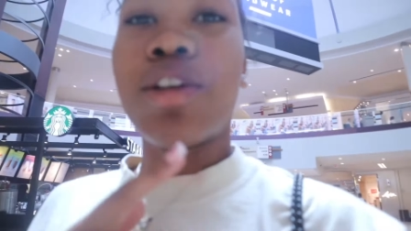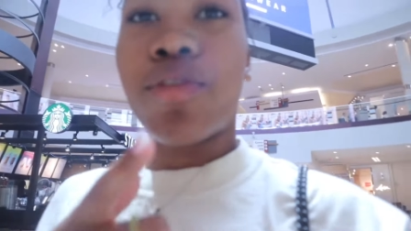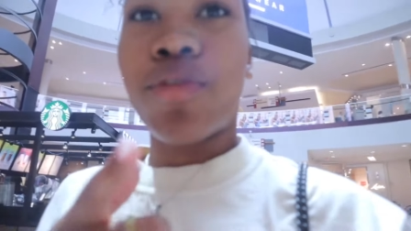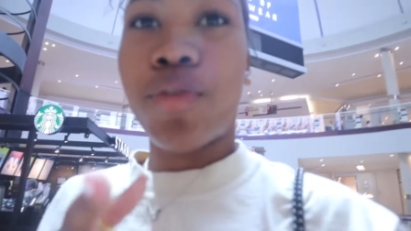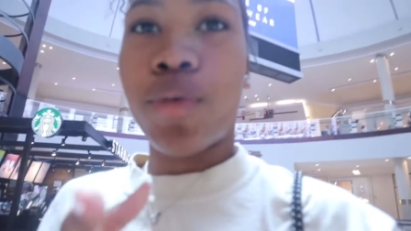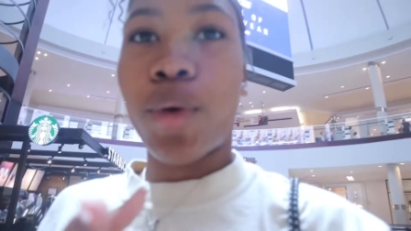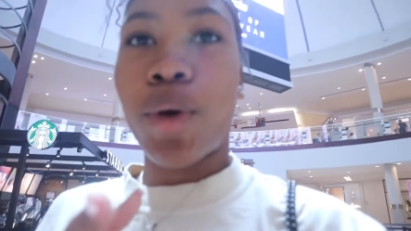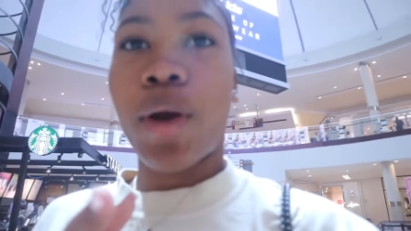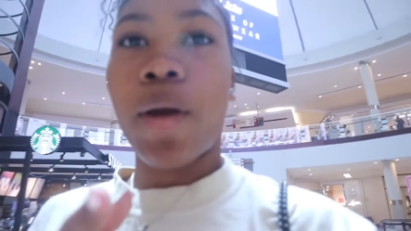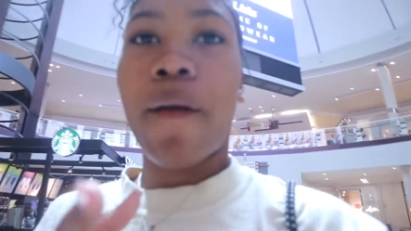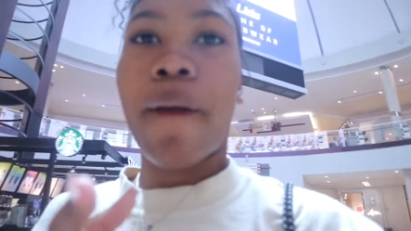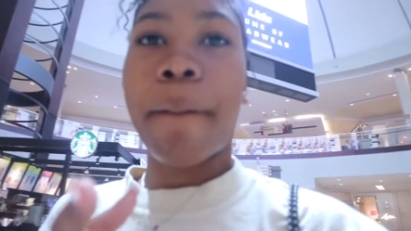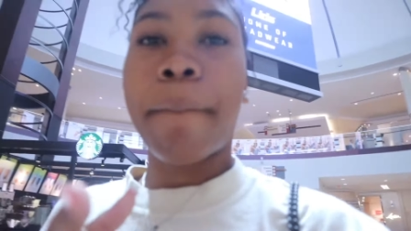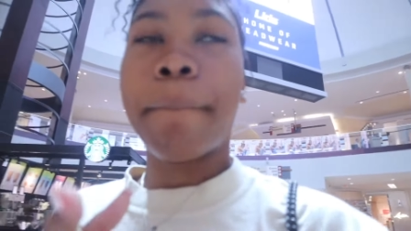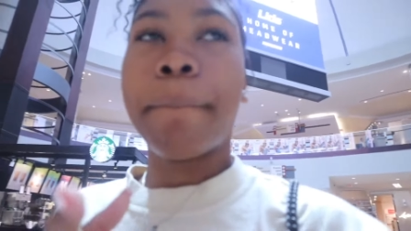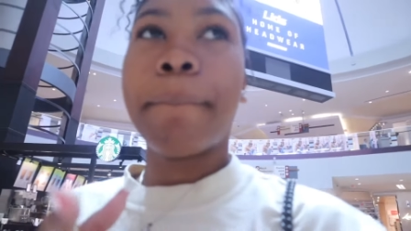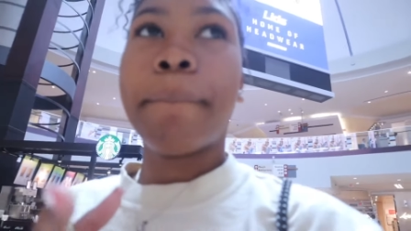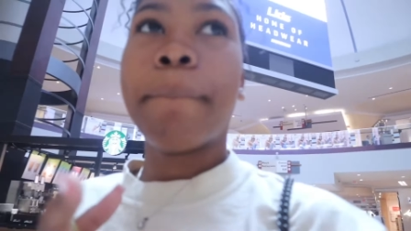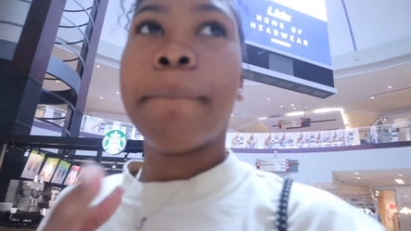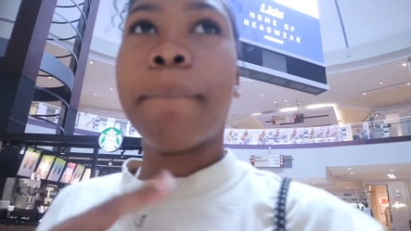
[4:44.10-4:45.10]
Sephora
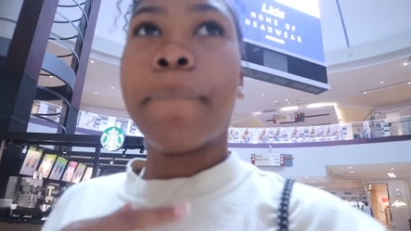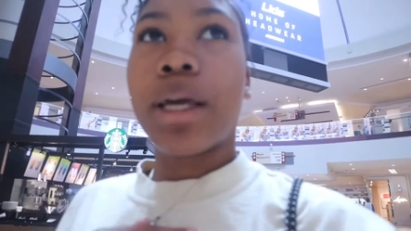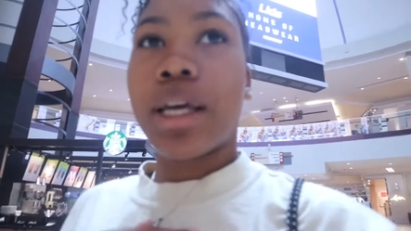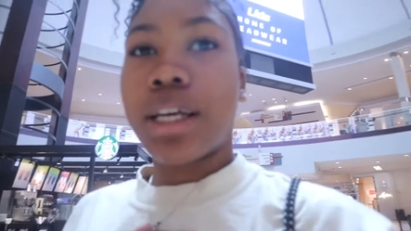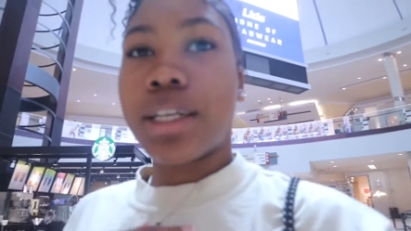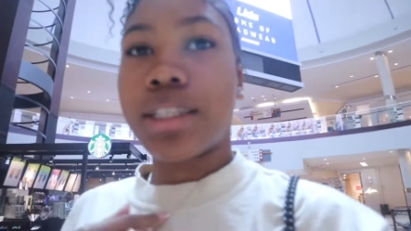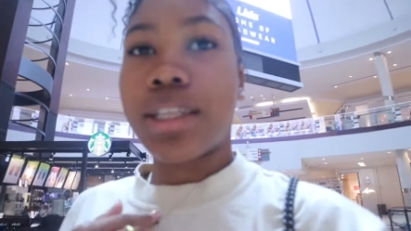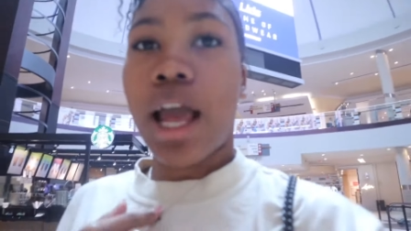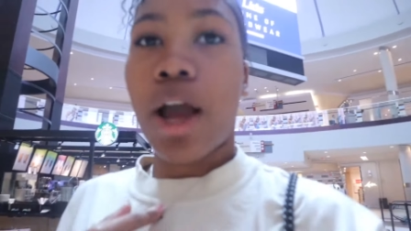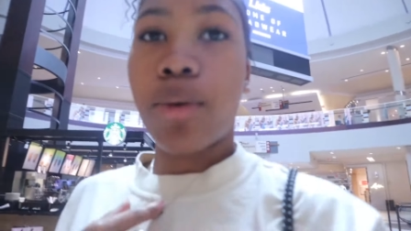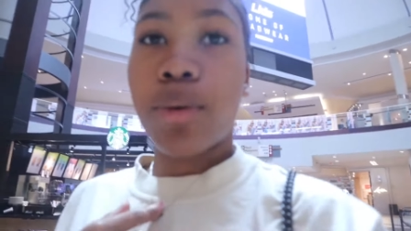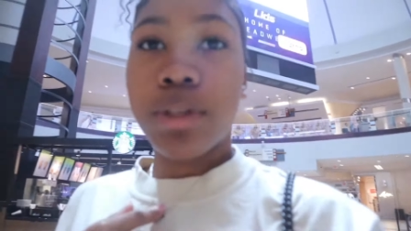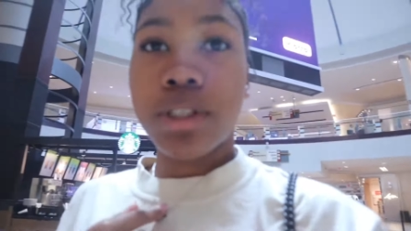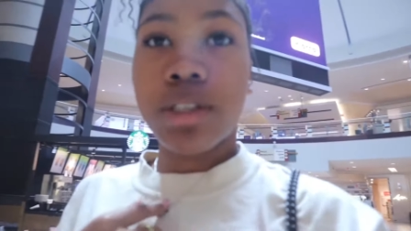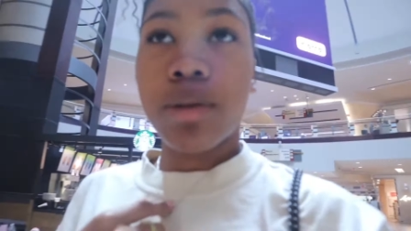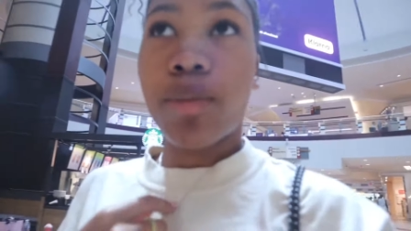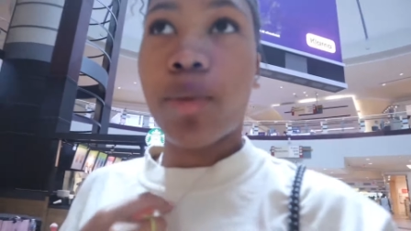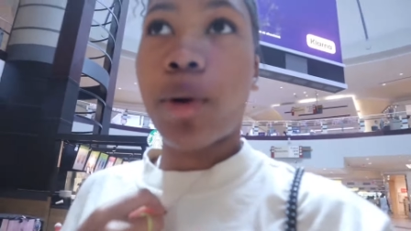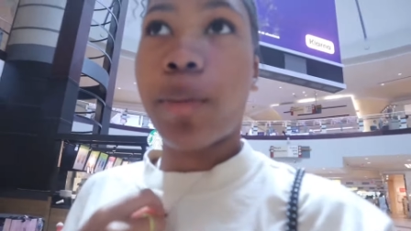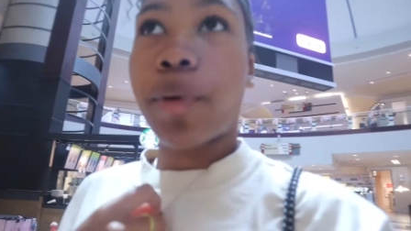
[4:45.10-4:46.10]
because I want
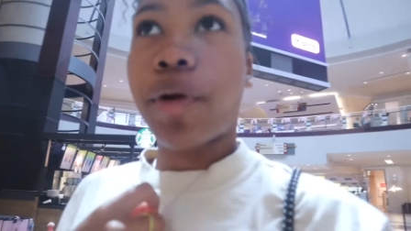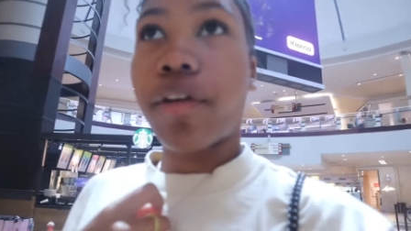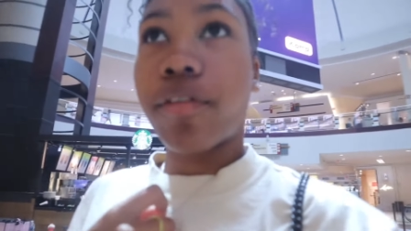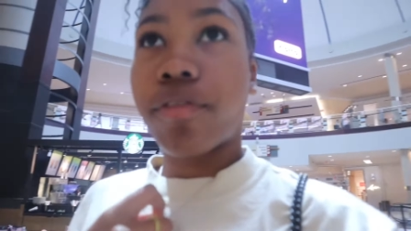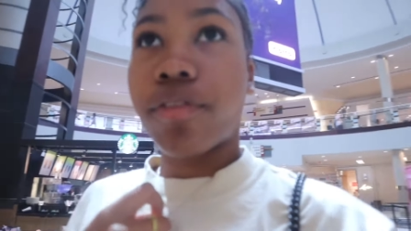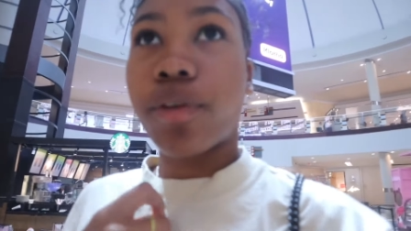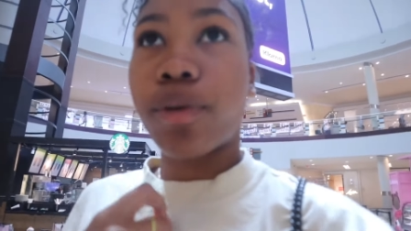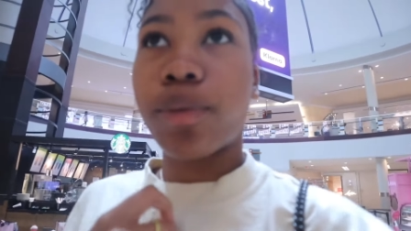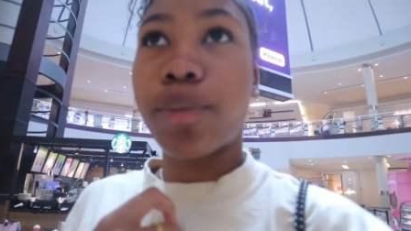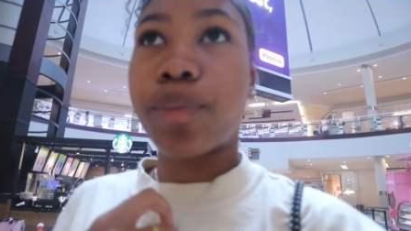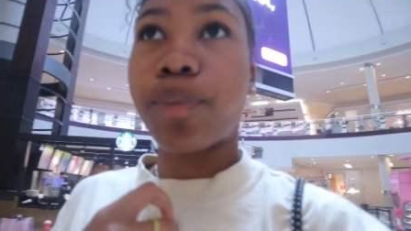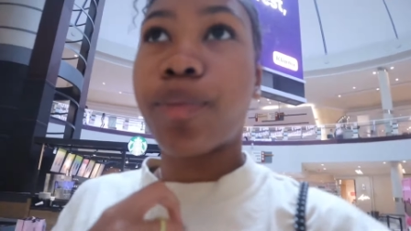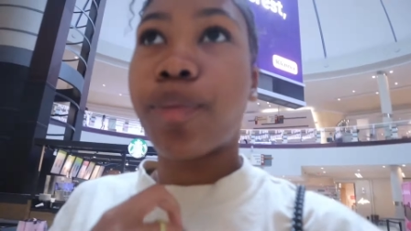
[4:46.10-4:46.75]
some more perfume